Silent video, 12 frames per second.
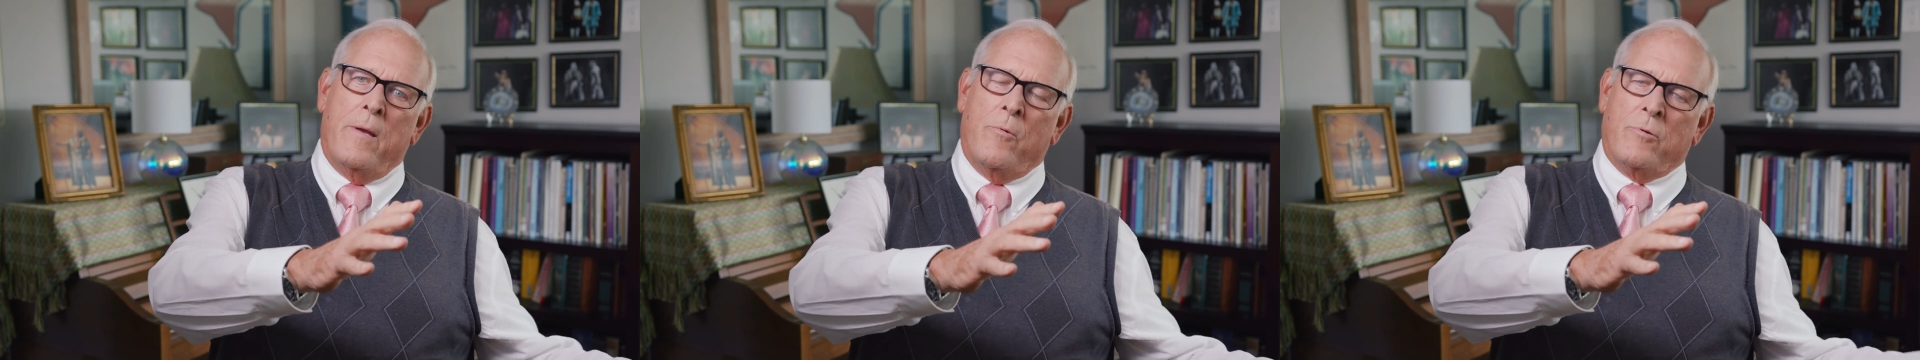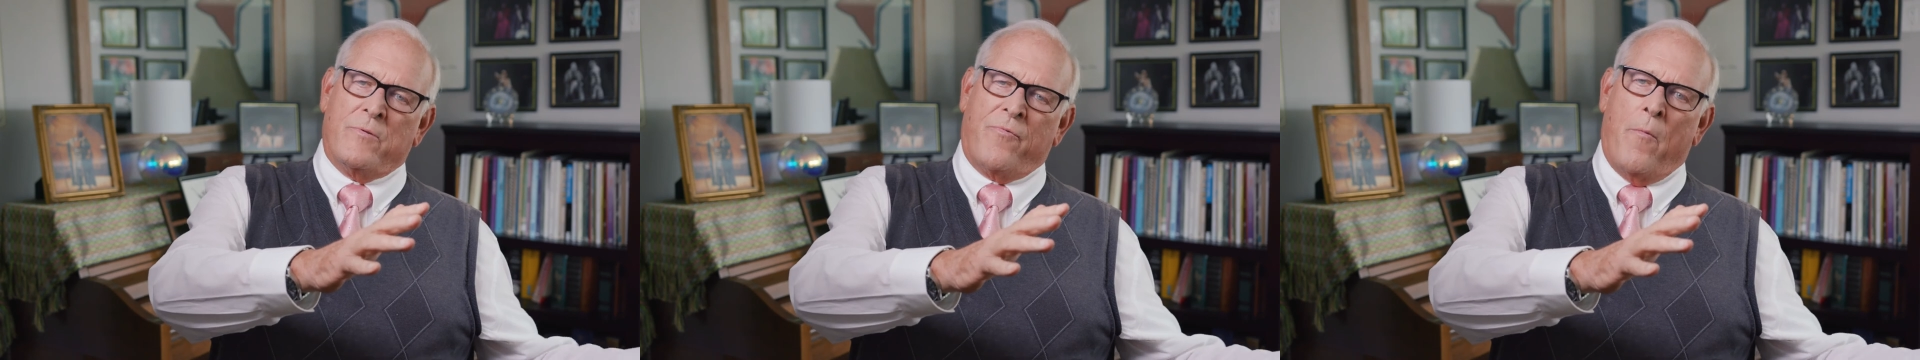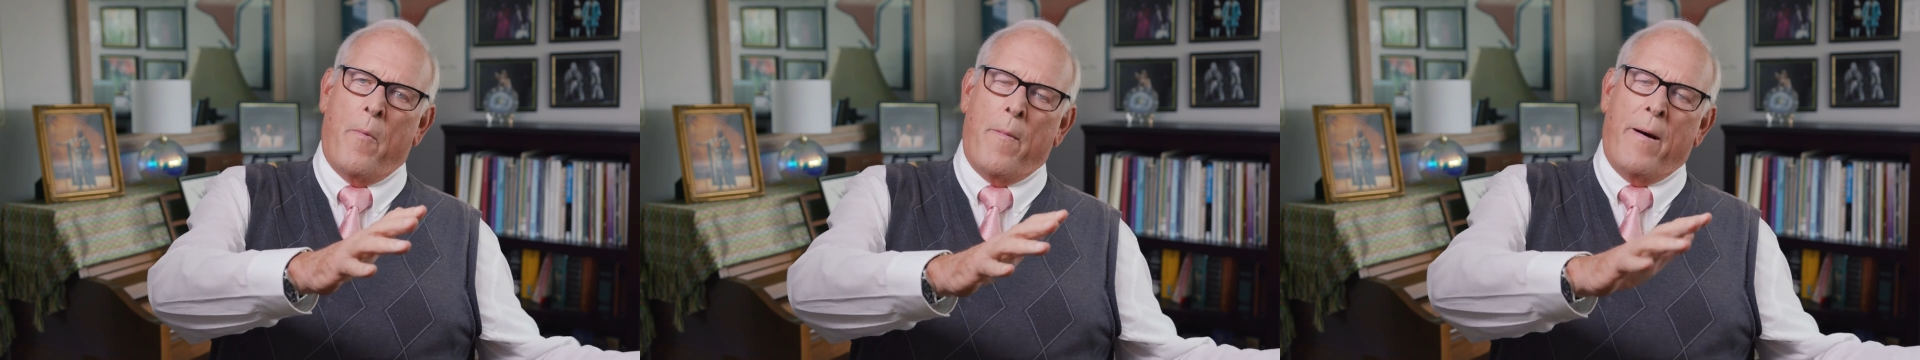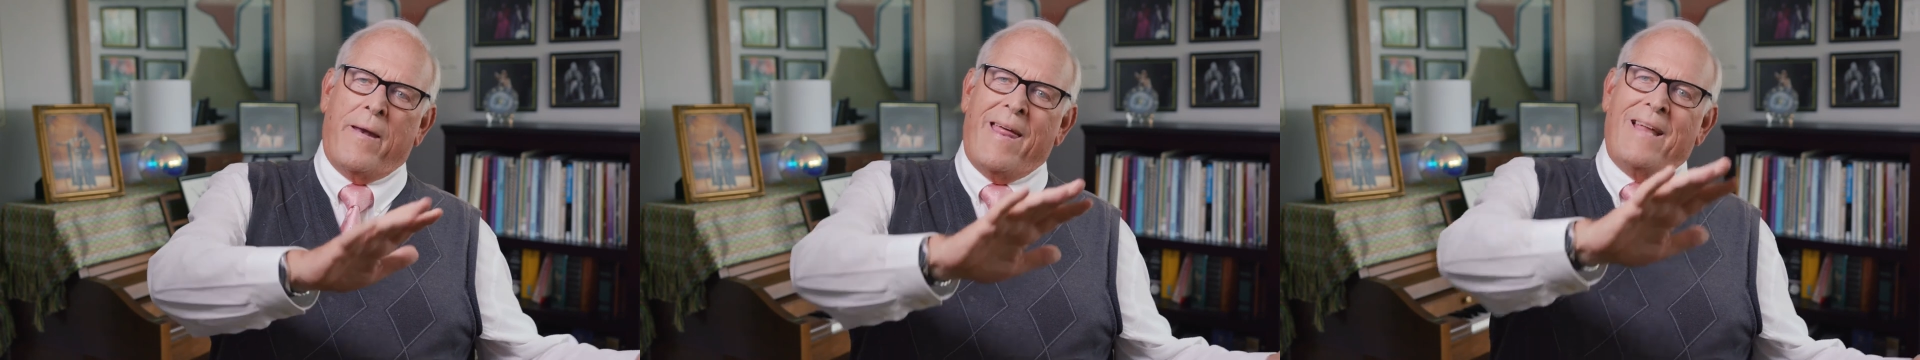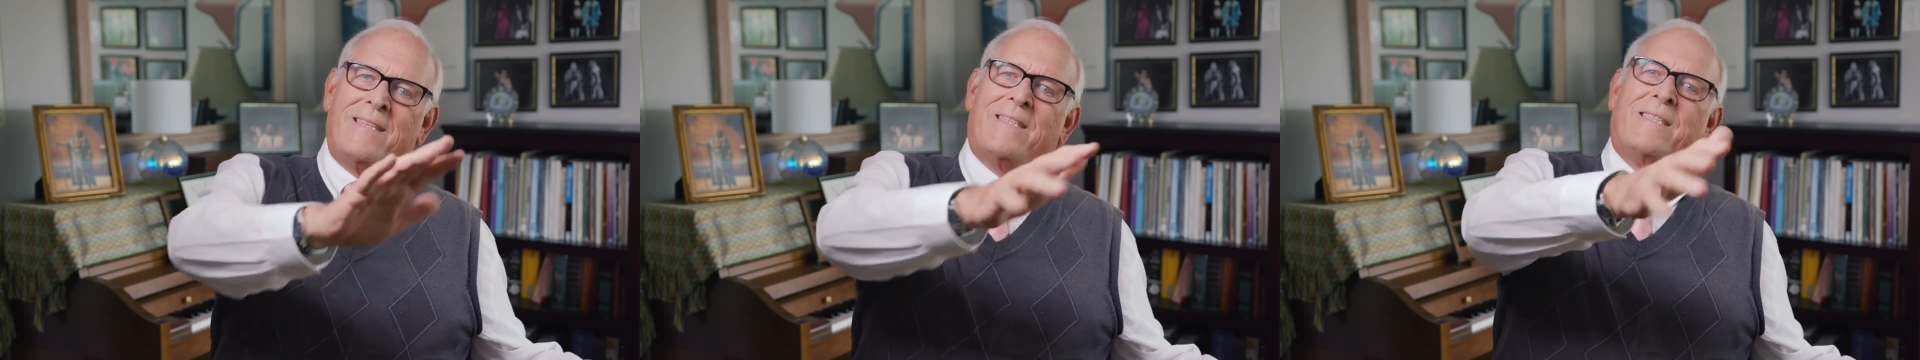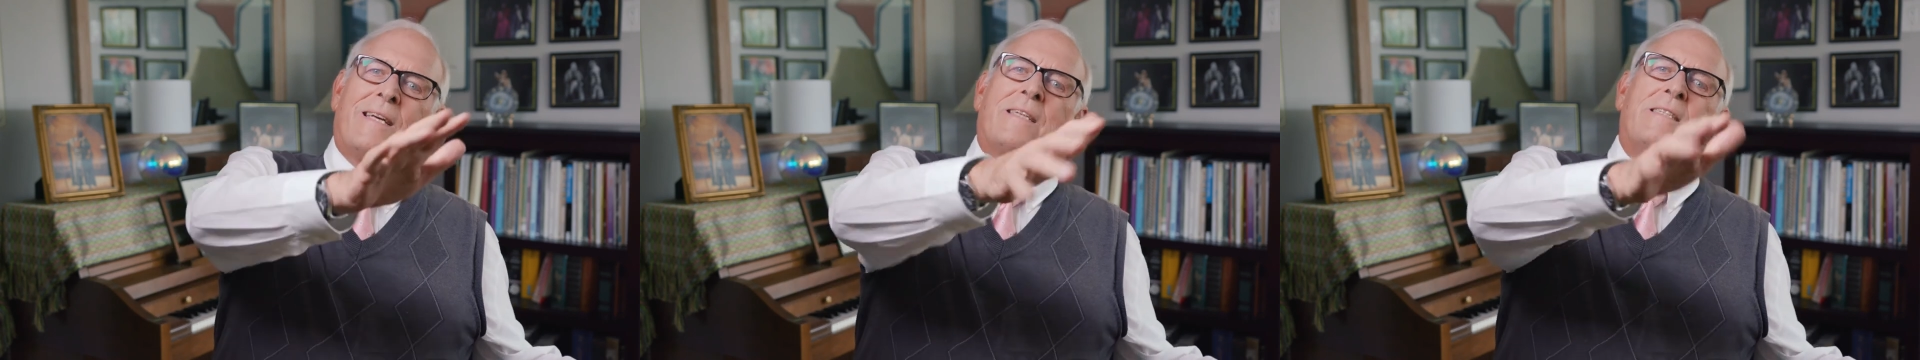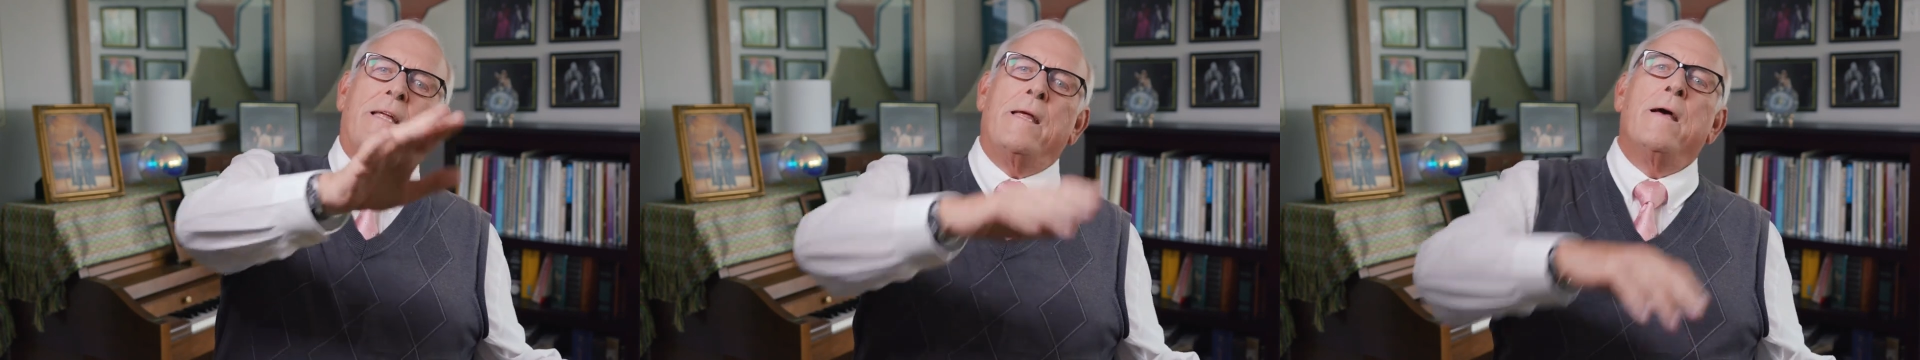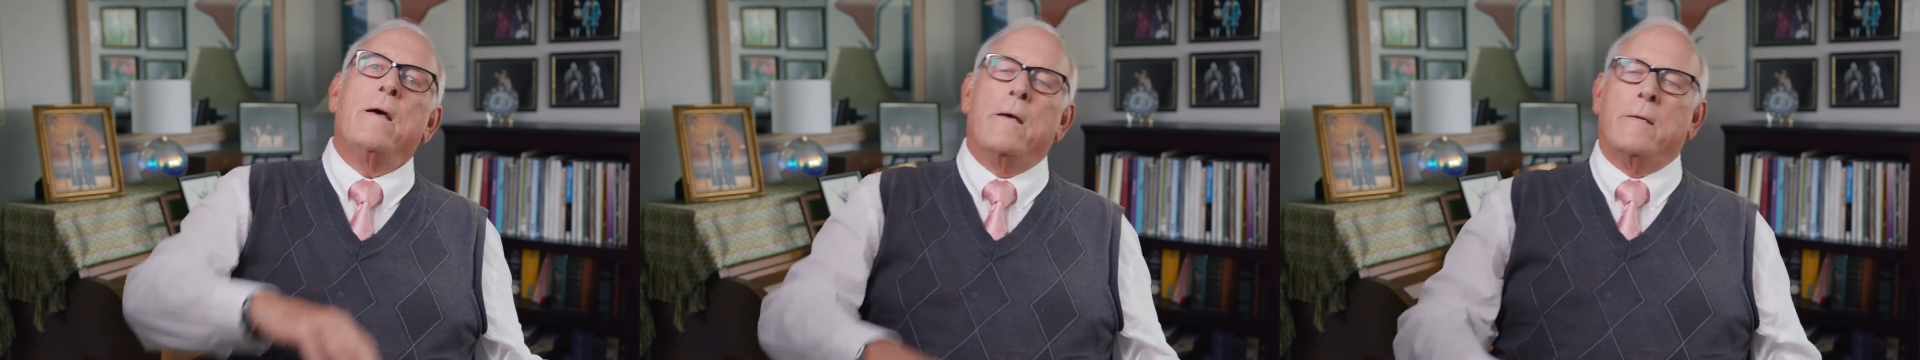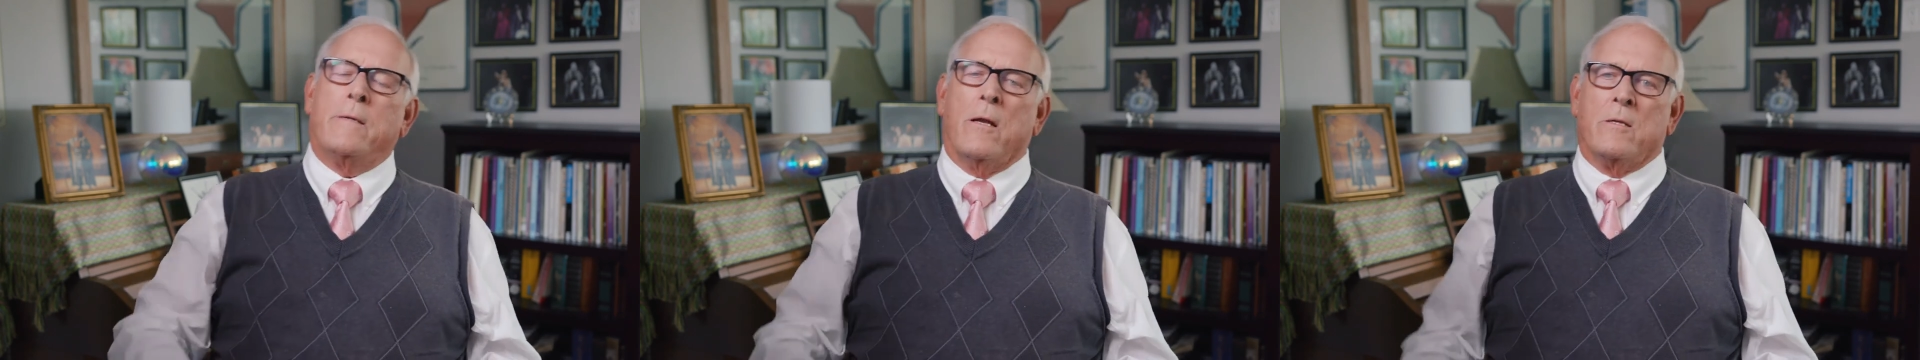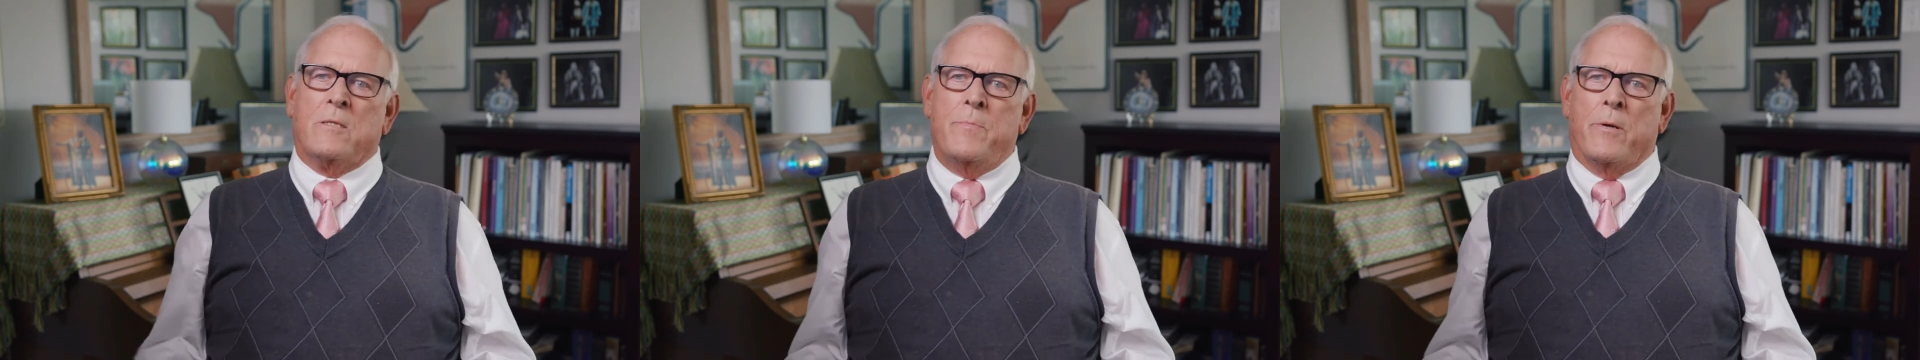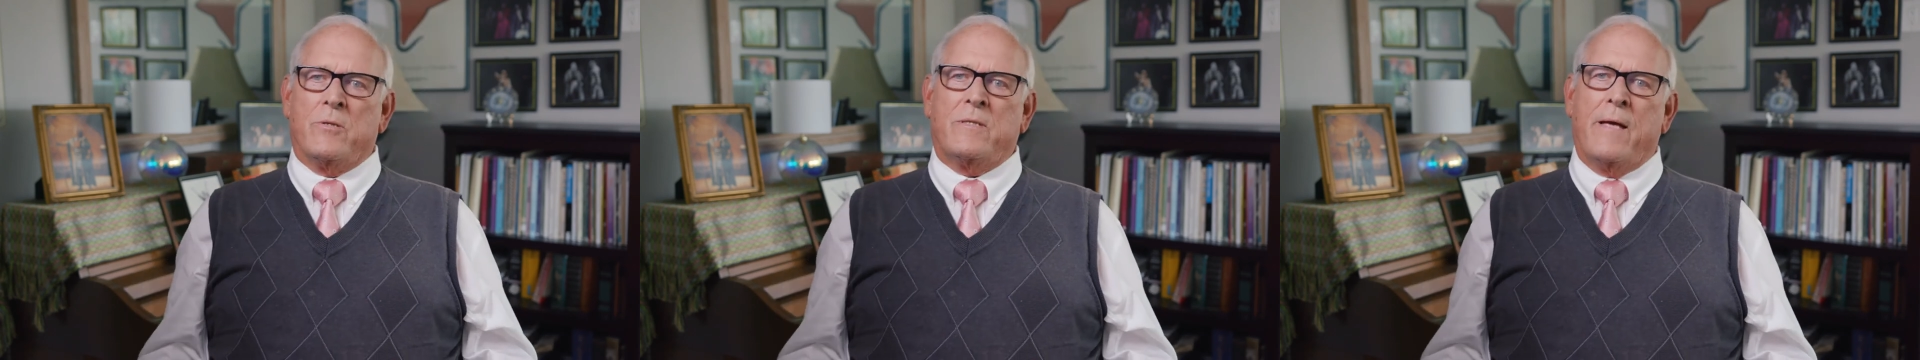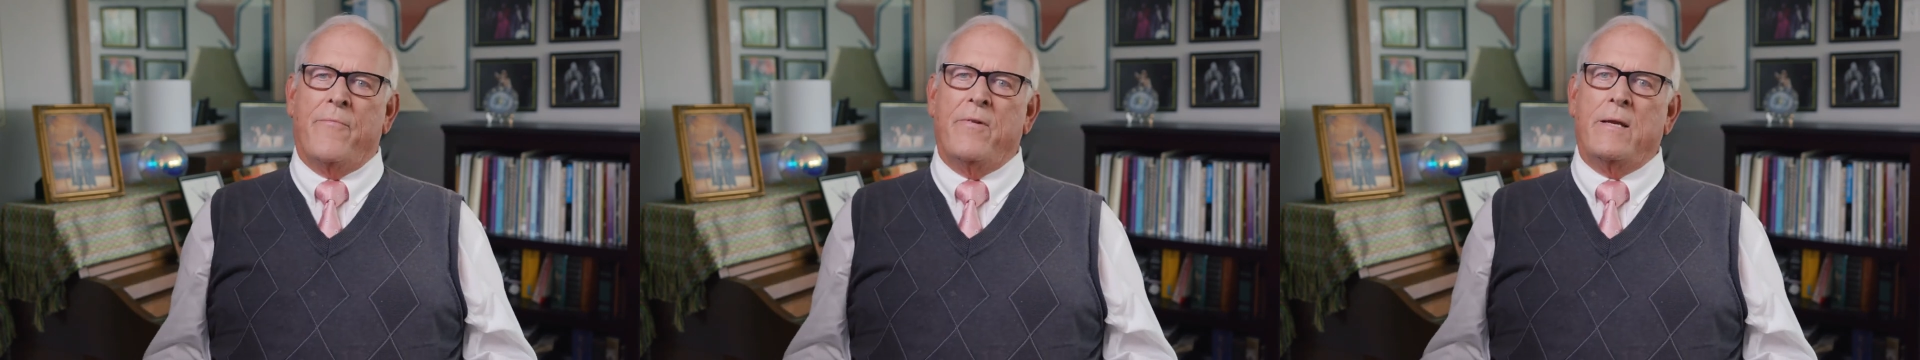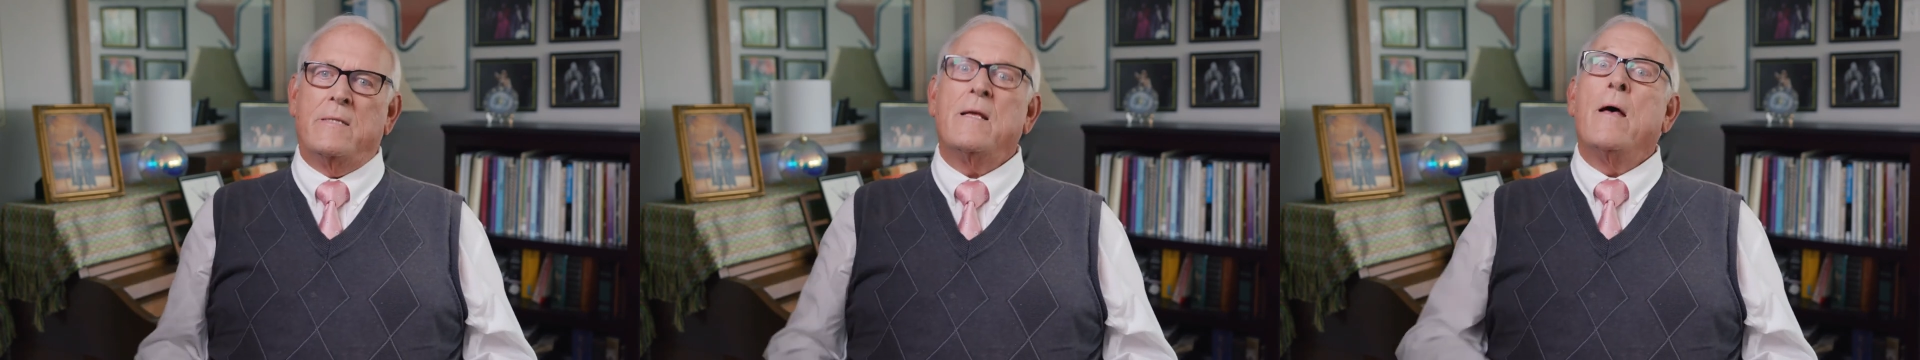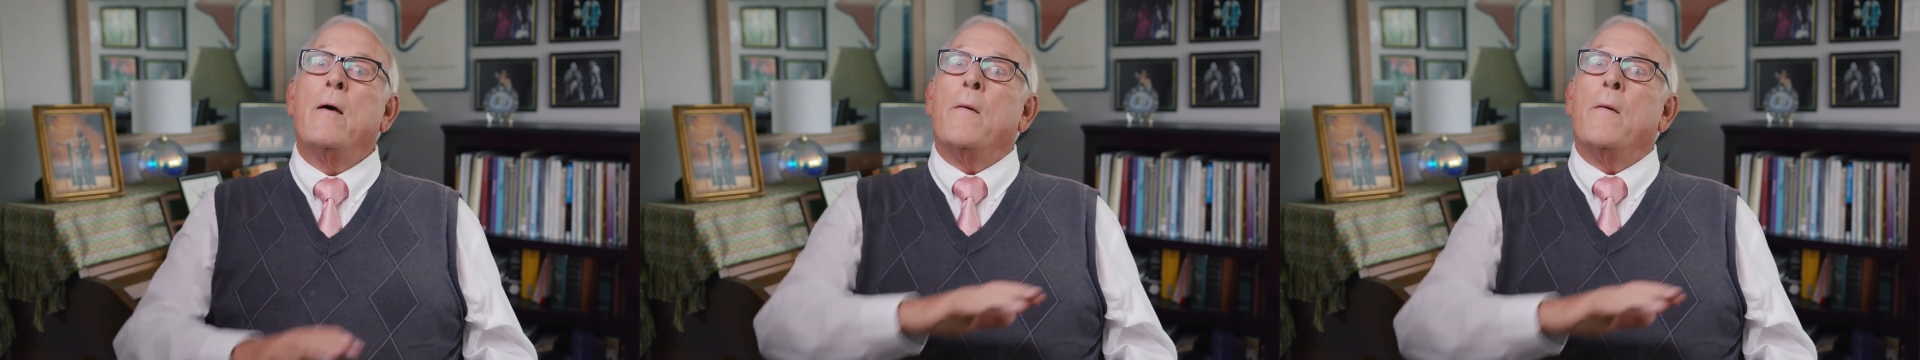he was from about age 60 until his middle 70s